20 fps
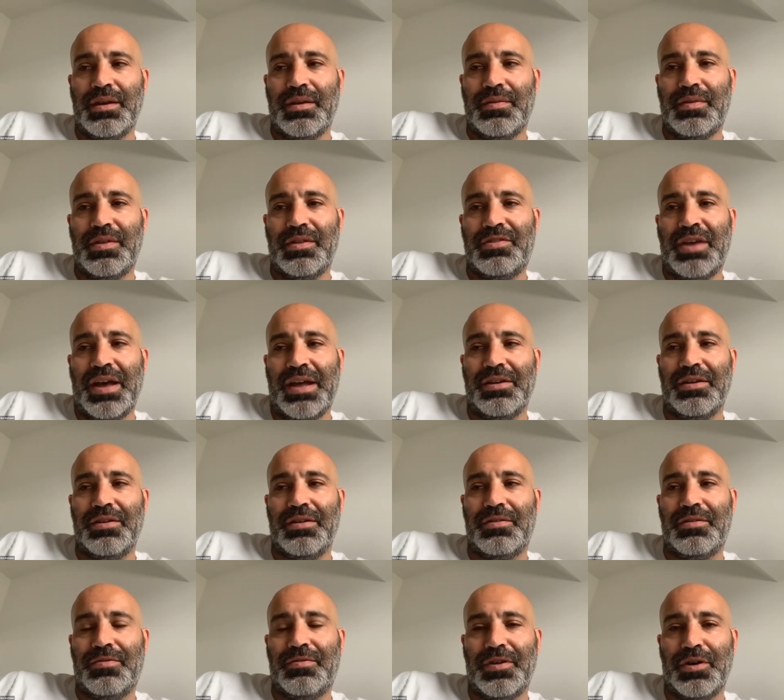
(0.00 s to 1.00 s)
the
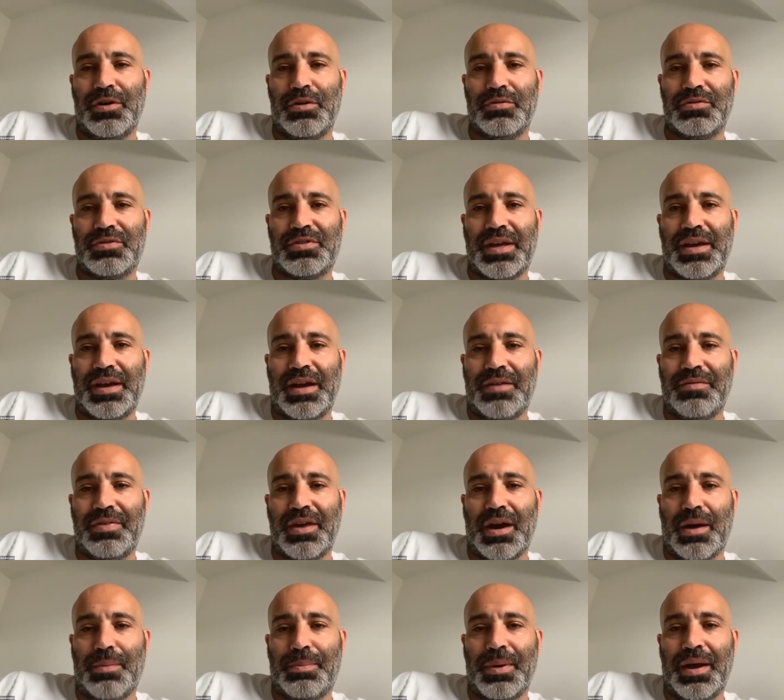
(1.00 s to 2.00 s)
tenant feels they have
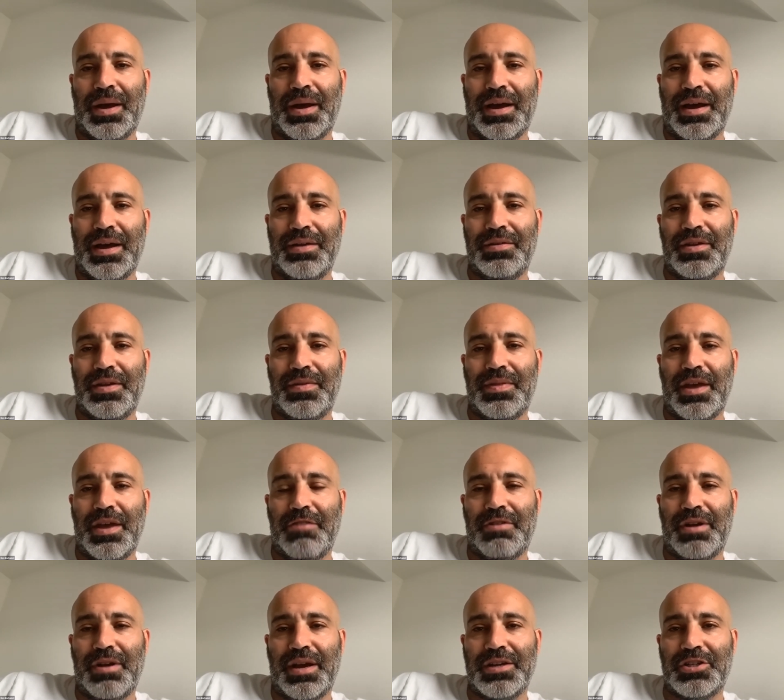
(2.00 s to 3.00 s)
the upper hand in their
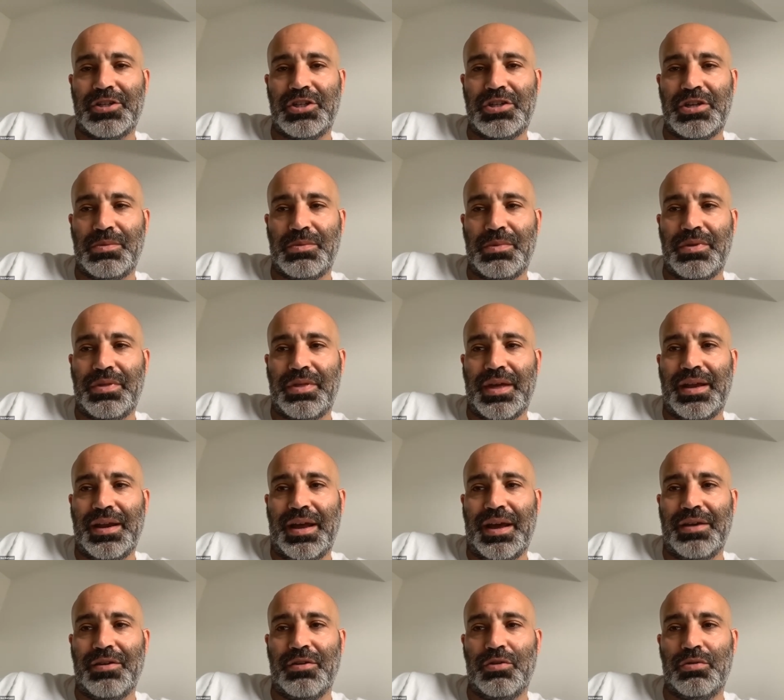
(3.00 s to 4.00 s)
relationship with their
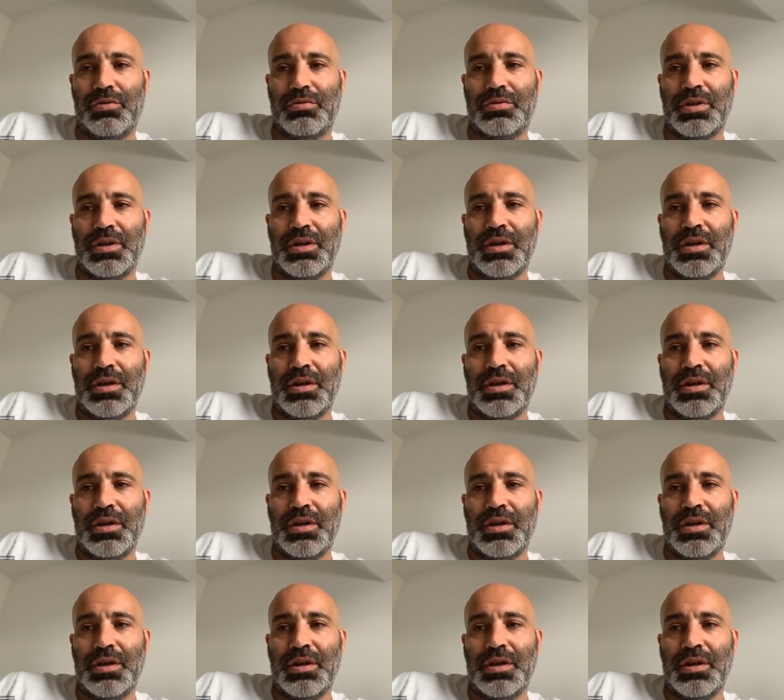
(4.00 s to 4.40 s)
landlord,